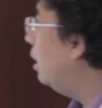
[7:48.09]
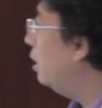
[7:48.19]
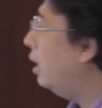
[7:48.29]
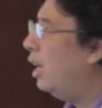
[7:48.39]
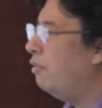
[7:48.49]

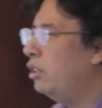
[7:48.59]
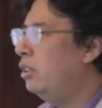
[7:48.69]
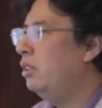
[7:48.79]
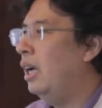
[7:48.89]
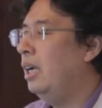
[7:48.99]

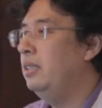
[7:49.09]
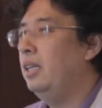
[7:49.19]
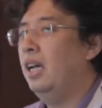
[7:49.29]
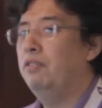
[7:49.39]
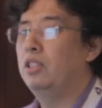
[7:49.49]

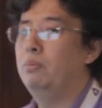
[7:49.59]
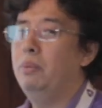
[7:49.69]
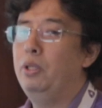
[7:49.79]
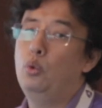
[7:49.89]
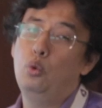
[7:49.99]
after
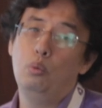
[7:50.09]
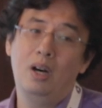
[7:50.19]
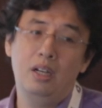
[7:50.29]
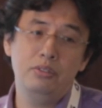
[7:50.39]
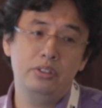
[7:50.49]
maybe 2
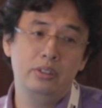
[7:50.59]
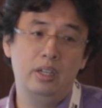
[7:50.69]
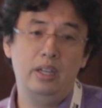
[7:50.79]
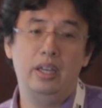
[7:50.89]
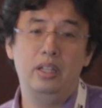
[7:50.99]

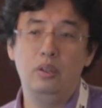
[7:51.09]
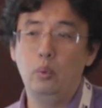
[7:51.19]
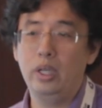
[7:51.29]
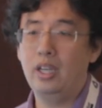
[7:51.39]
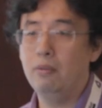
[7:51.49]
months,
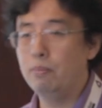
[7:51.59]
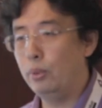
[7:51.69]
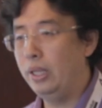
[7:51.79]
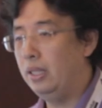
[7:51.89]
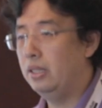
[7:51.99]
and we can
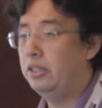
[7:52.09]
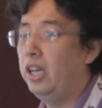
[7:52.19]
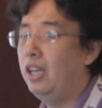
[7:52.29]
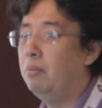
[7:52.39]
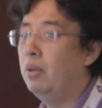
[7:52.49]
bring this
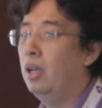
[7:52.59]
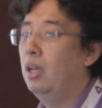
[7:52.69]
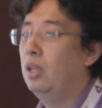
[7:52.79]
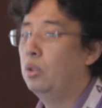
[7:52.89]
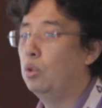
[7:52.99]
team
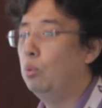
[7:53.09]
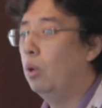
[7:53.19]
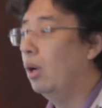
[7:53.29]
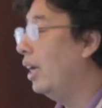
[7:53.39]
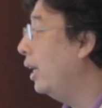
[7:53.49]
to
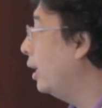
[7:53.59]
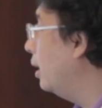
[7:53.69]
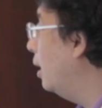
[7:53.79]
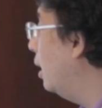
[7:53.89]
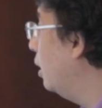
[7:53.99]
more
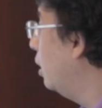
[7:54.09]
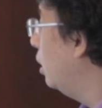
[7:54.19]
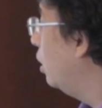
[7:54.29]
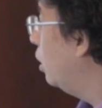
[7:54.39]
like a